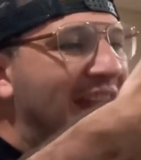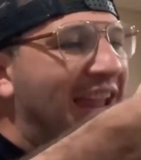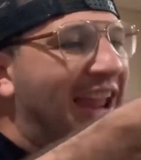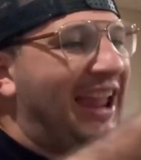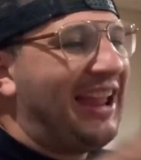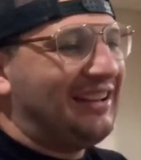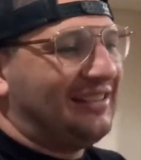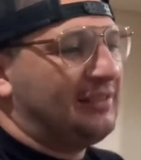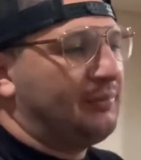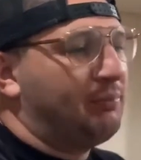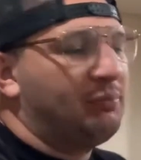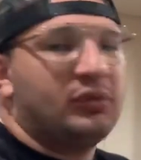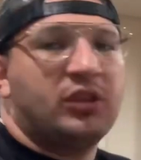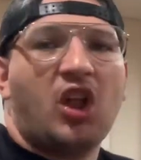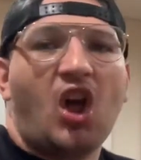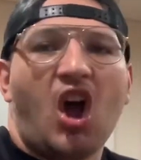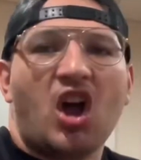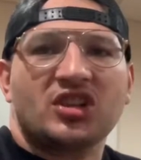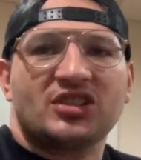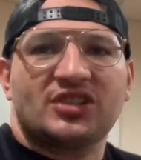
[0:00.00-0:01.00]
and
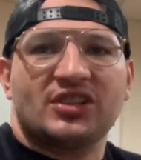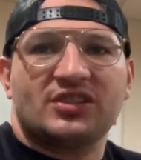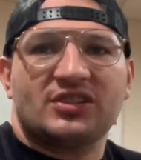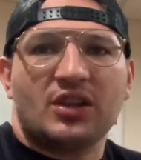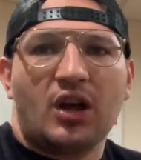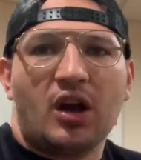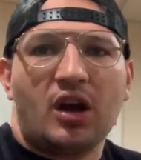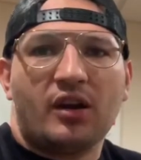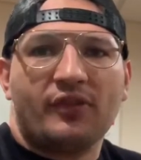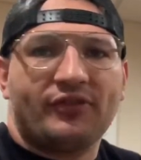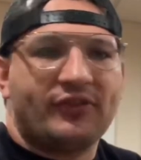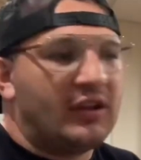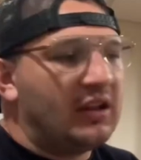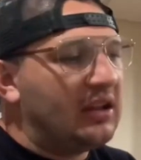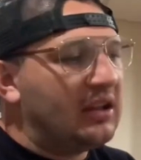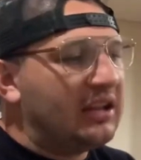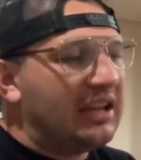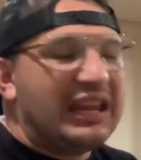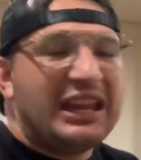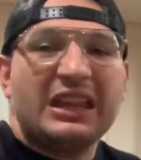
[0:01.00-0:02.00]
blocks us off
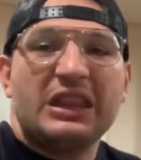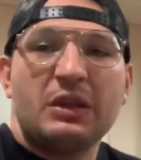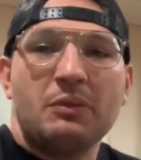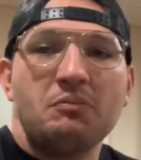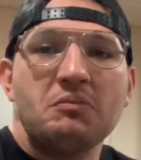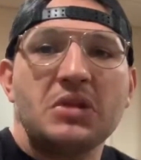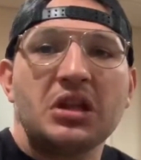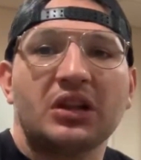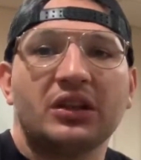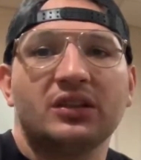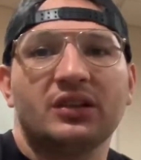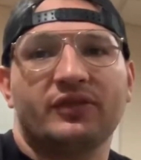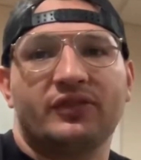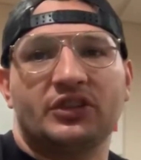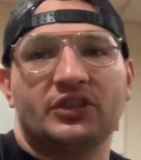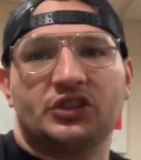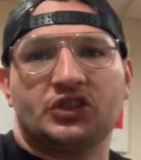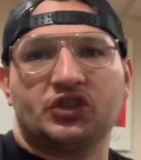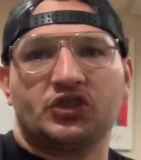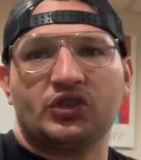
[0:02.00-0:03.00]
in the middle of
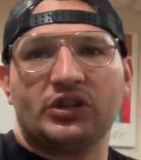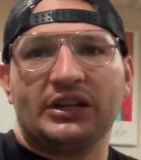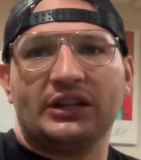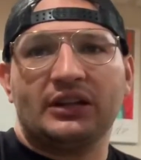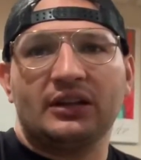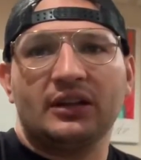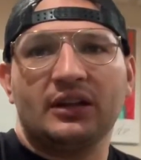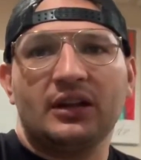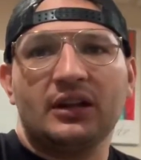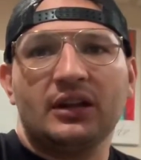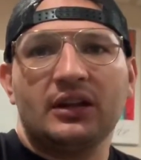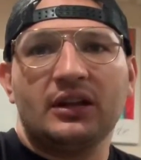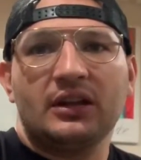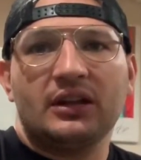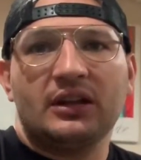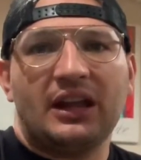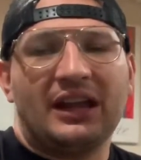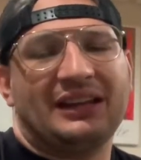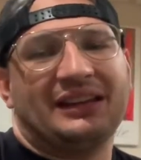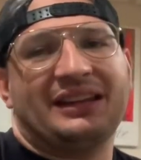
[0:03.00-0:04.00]
the street
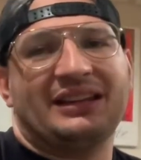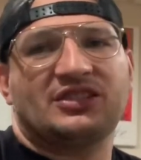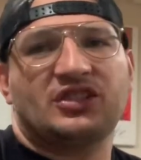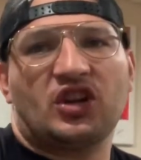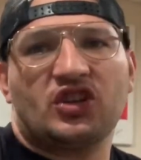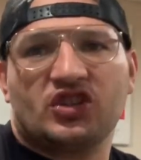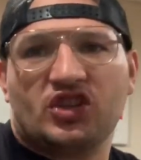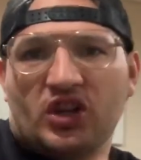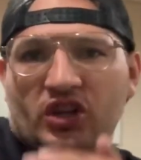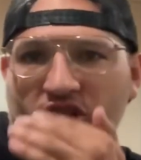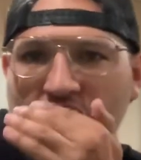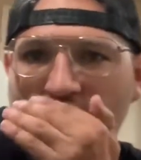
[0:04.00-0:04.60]
and gets us in a